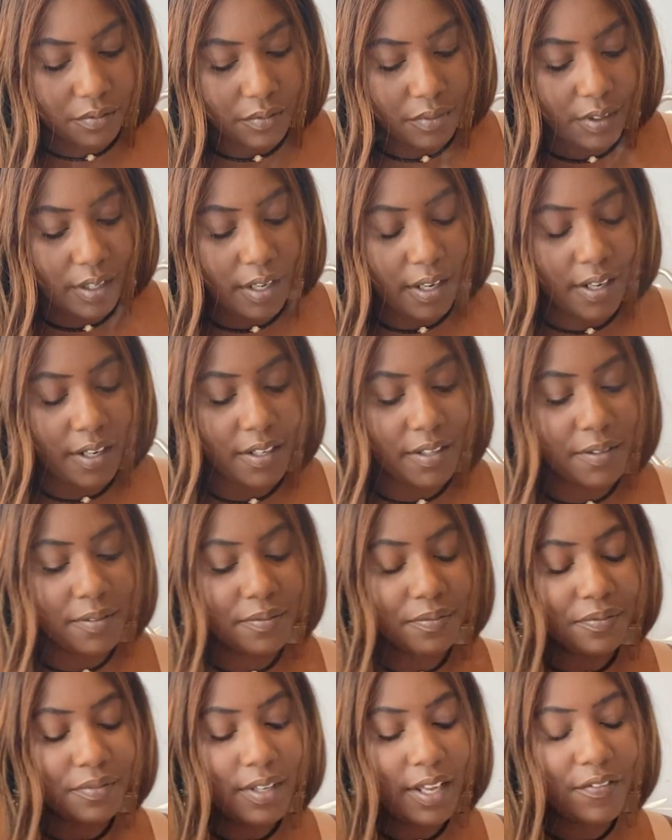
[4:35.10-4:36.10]
Yeah,
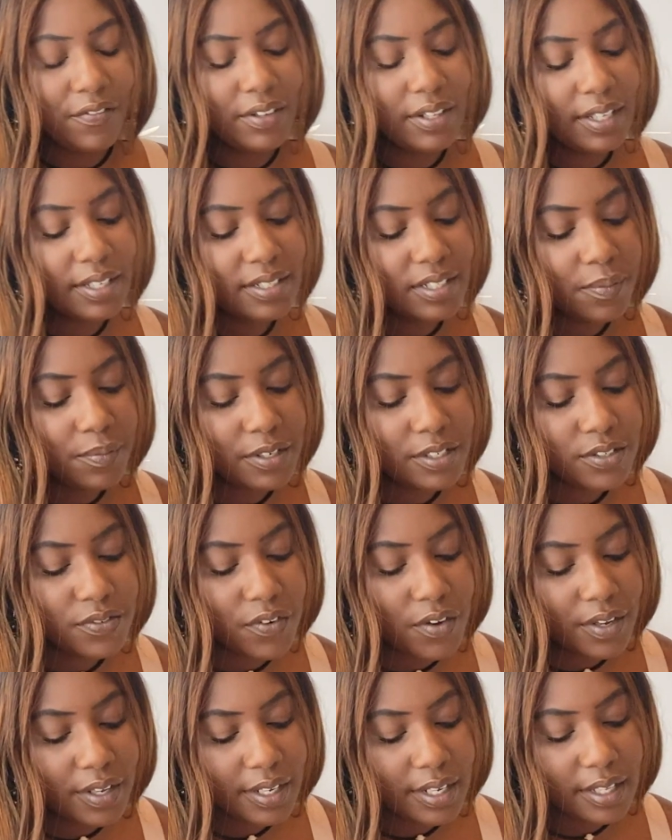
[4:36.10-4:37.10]
I feel like someone's
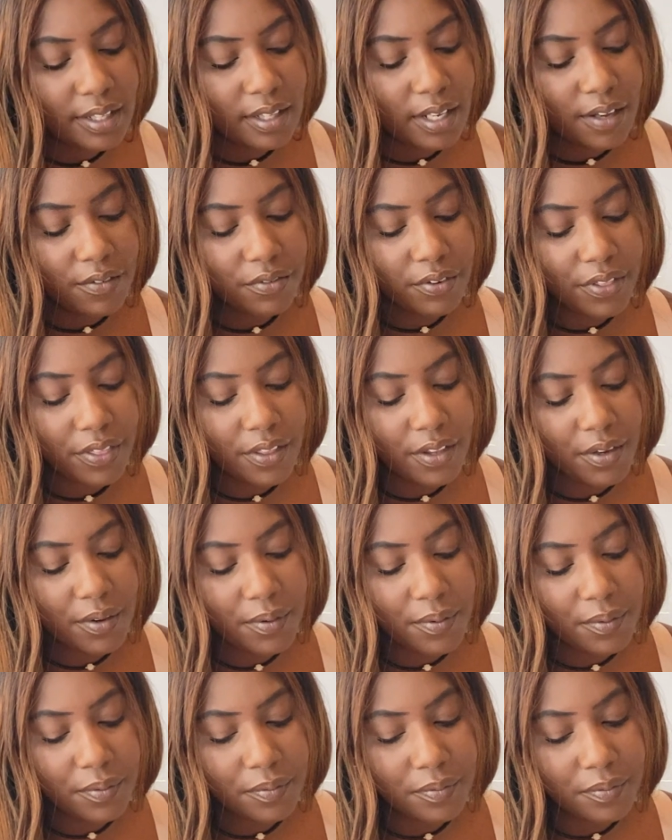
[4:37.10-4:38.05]
falling in love with you.